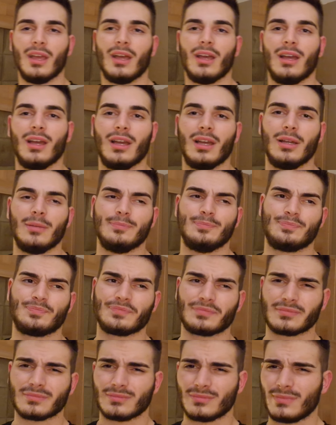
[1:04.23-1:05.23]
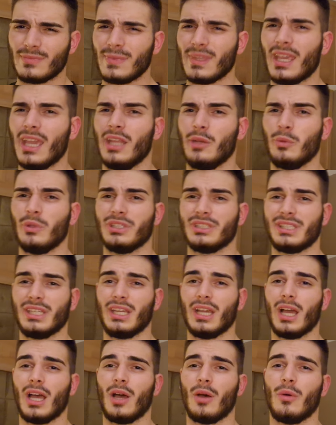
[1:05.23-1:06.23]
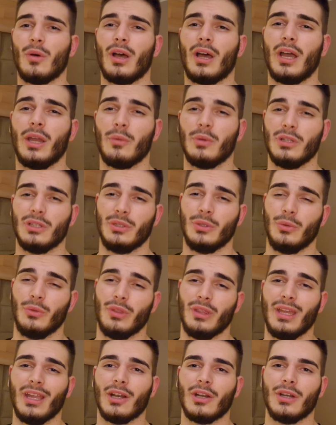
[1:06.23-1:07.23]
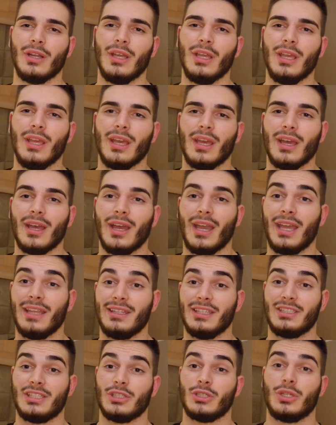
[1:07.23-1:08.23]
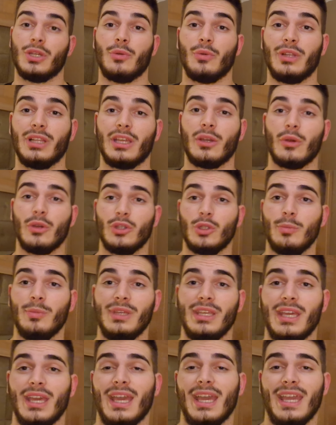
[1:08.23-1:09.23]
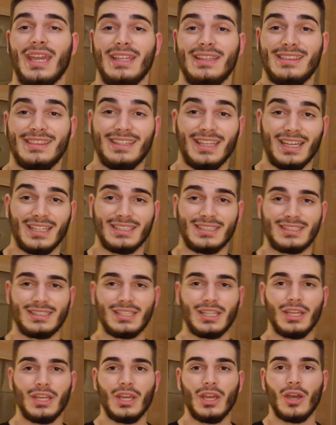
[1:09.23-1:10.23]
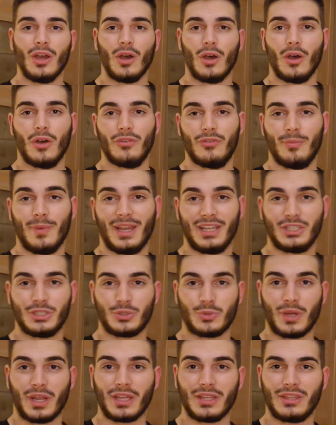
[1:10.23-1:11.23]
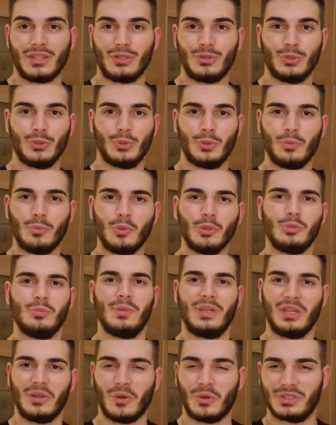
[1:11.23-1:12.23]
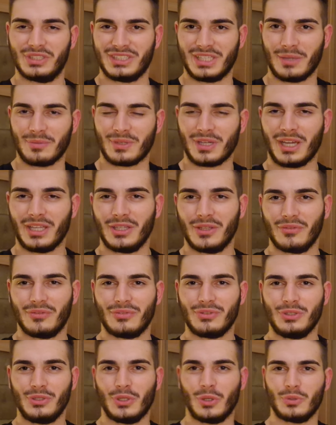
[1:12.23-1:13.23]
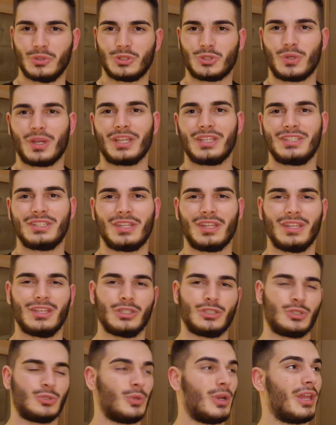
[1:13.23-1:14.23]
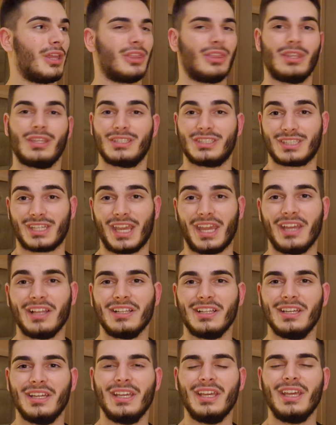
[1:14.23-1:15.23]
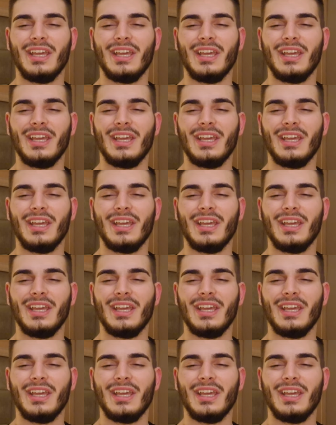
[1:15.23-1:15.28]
And we'll see how I will do there. And this is really going to be a test of my strength to put me on some kind of, you know, strength scale.